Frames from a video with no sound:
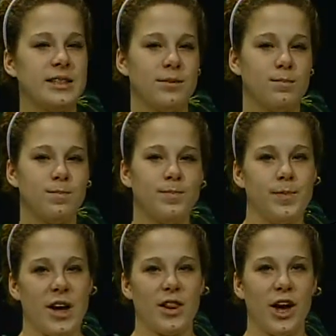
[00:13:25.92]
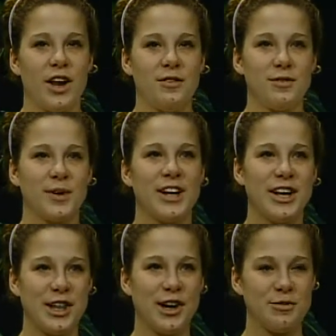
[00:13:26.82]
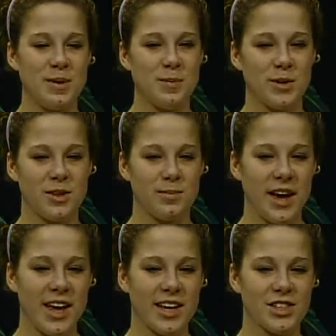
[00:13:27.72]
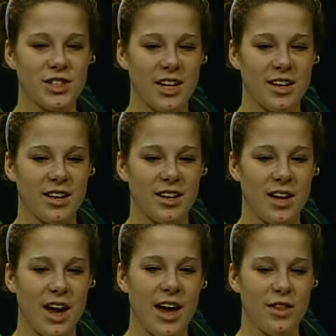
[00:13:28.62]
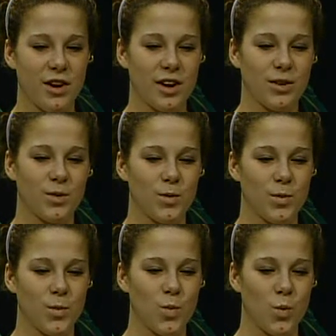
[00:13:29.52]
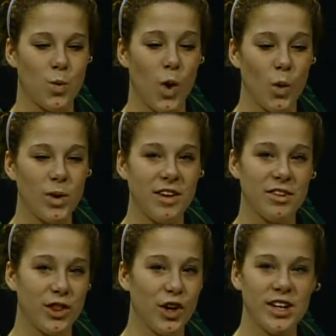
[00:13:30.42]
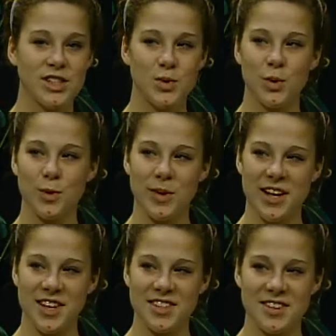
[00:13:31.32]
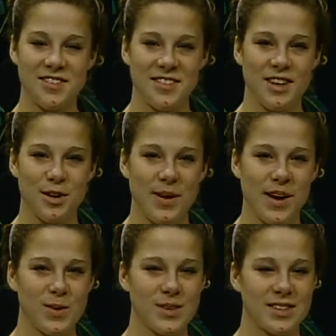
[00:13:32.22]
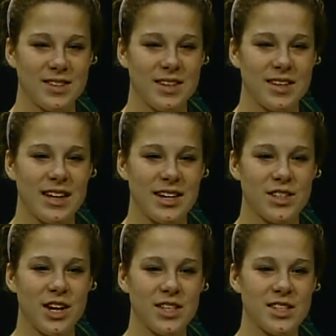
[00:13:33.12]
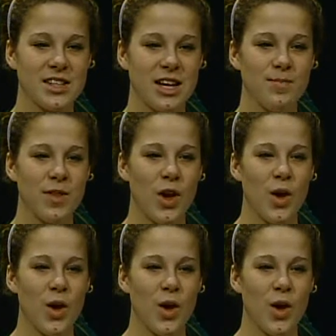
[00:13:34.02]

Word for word: Mm, a lot of a lot of people my age either won't even look at school because of the amount that it's costing them.